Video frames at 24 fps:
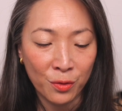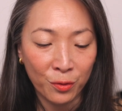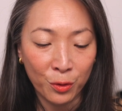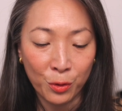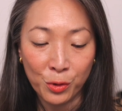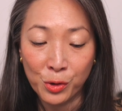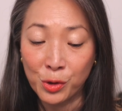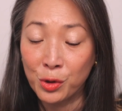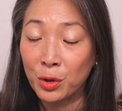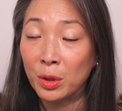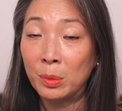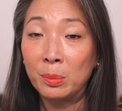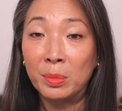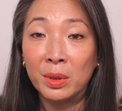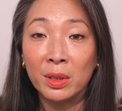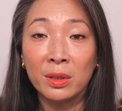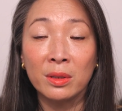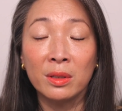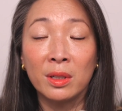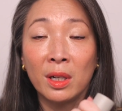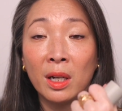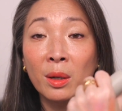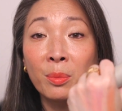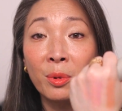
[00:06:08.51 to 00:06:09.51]
Of course, you can
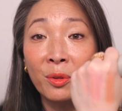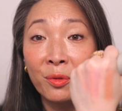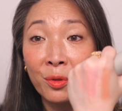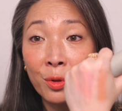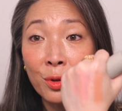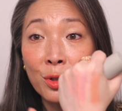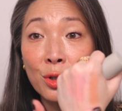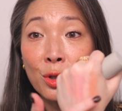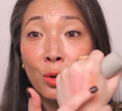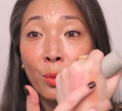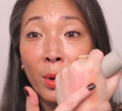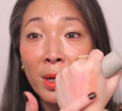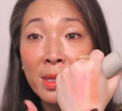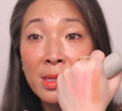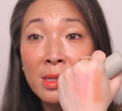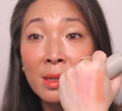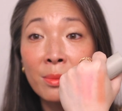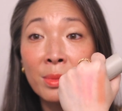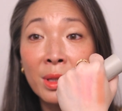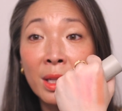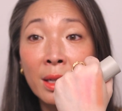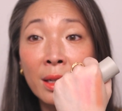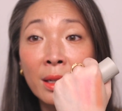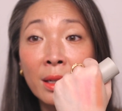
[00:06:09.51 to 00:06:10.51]
build it up if you do want
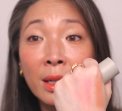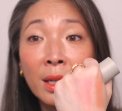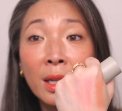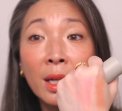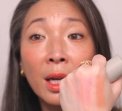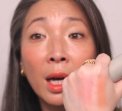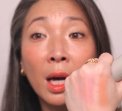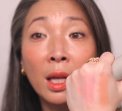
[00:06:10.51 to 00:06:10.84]
something